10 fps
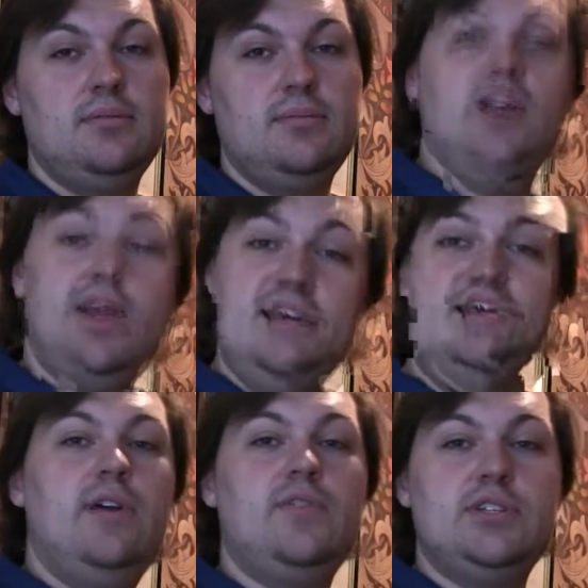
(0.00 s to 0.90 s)
So
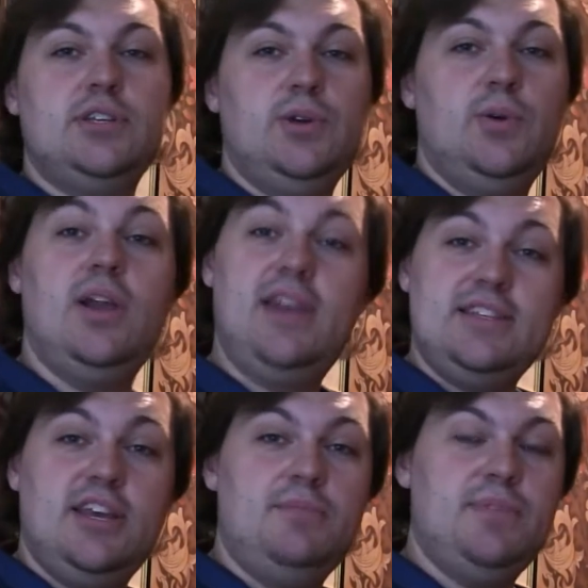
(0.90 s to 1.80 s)
without further ado,
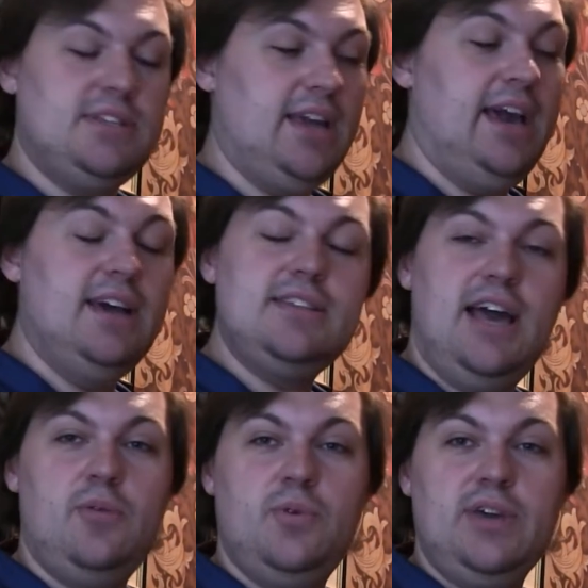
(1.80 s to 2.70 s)
let's head up the stairs
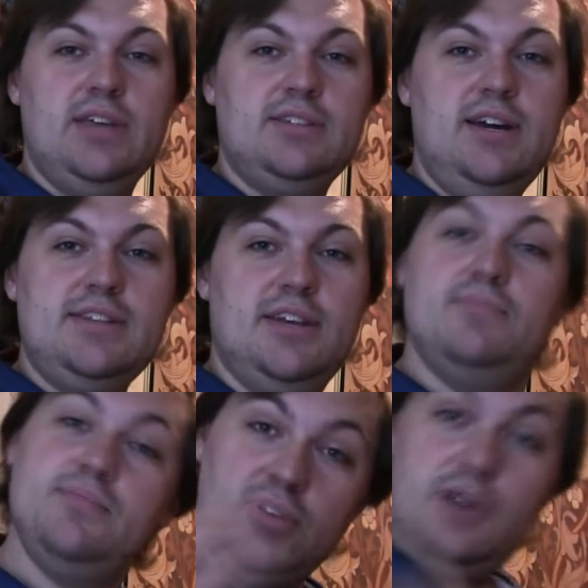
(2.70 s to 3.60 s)
and we'll get
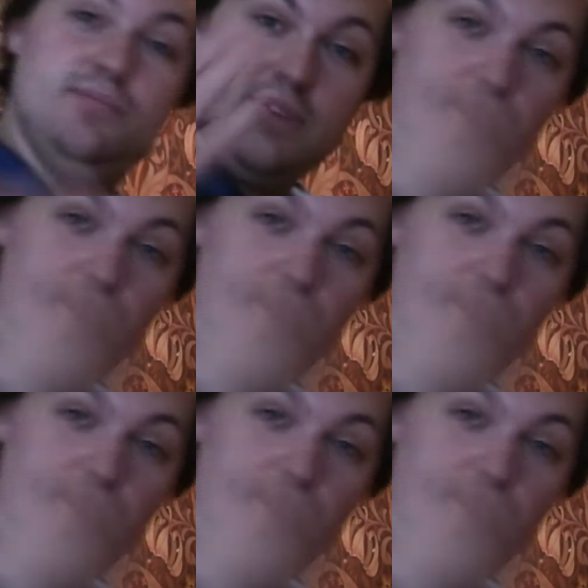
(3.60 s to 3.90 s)
started. Come